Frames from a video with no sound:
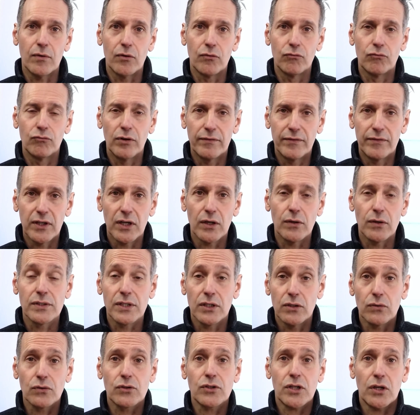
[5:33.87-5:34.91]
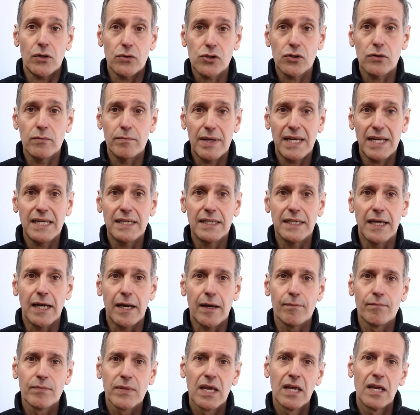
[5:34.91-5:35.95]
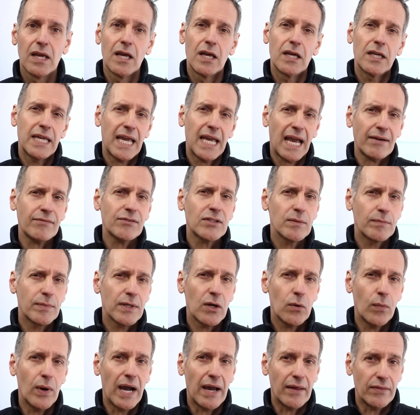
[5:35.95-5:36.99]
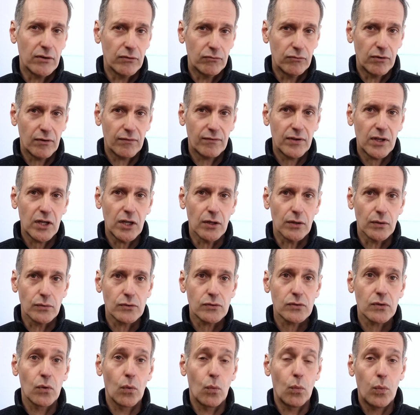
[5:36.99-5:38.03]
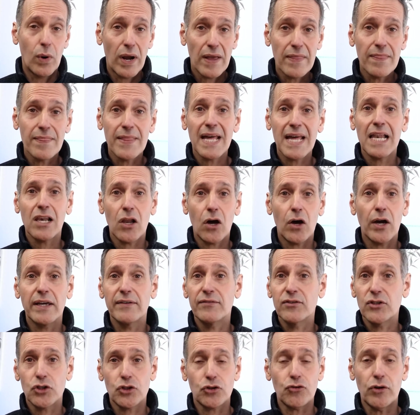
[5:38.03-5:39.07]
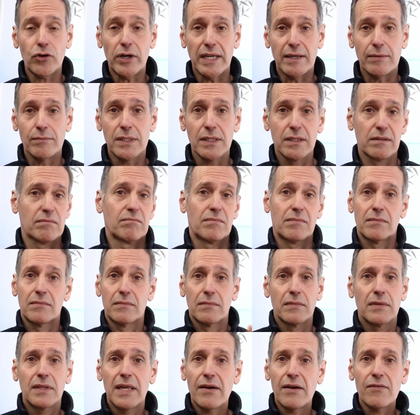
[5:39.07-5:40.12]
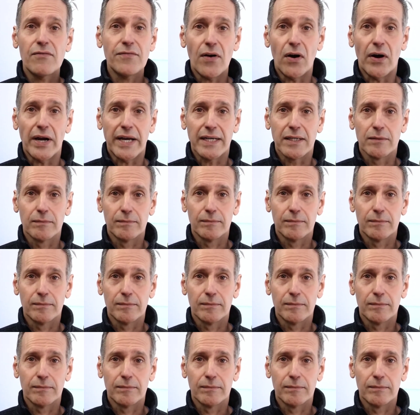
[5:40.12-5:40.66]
reviews in your social media. You have to be aware that reviews, when they're live streamed, they're fine.